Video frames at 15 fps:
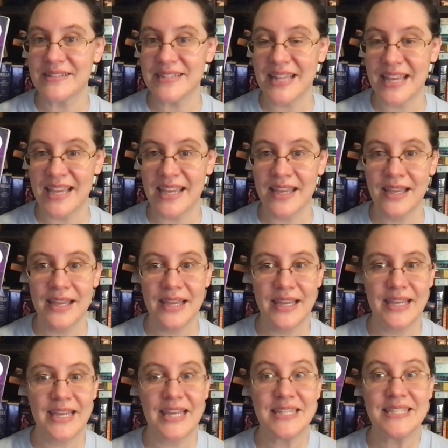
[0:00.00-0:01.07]
they
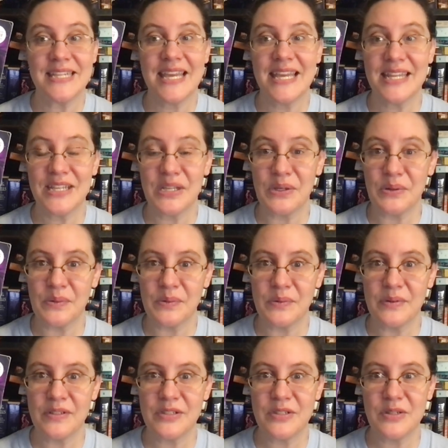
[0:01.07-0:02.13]
continue
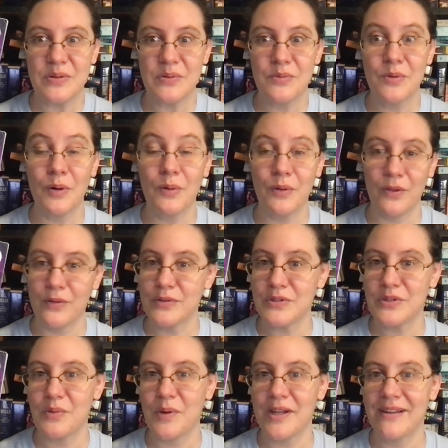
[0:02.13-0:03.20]
to grow close
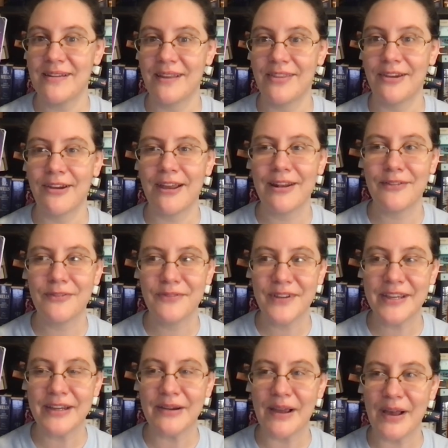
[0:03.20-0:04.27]
to one another and
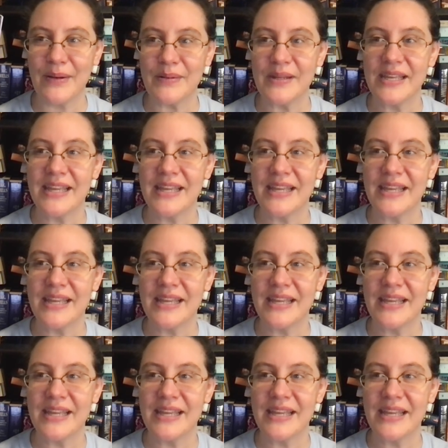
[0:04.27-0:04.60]
figure out